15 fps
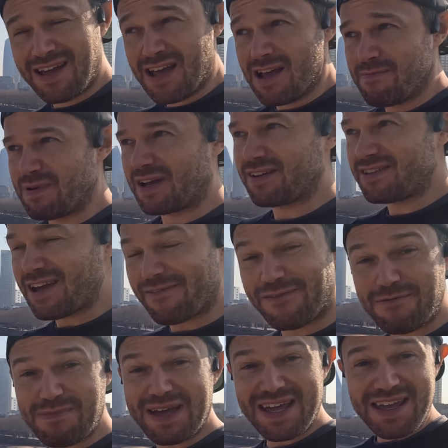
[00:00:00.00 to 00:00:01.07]
Because yeah, for
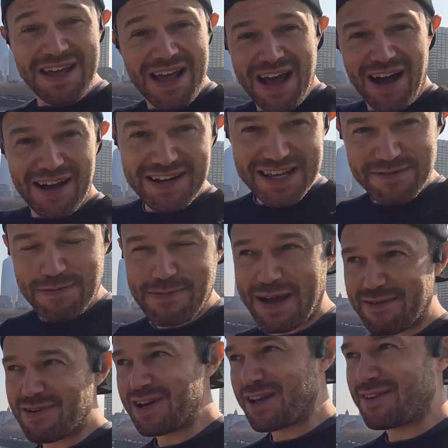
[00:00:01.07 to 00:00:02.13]
me, I need to be back
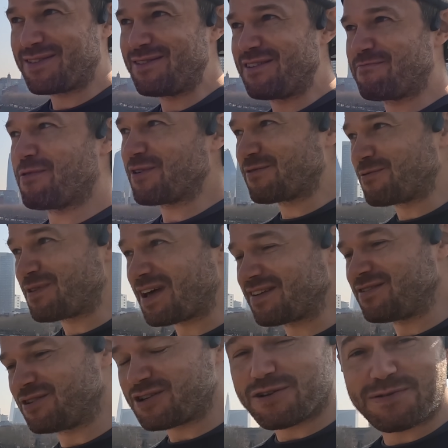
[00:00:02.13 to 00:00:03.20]
running as soon as possible. That's
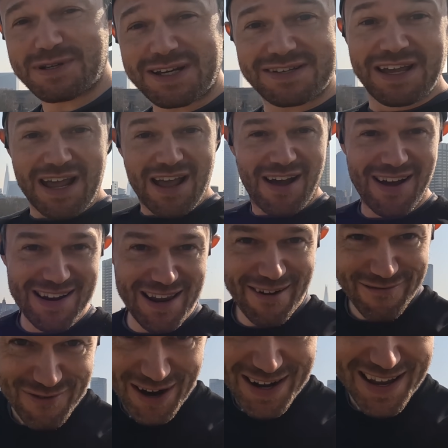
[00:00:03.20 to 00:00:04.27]
not just because I love
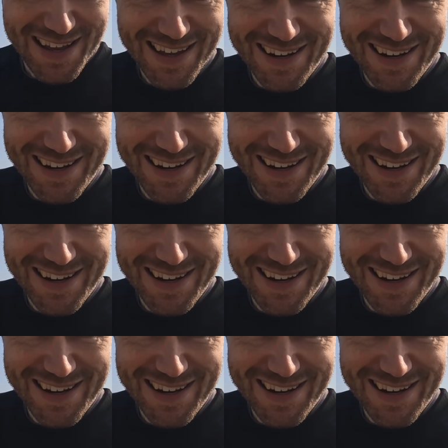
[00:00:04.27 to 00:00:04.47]
running, and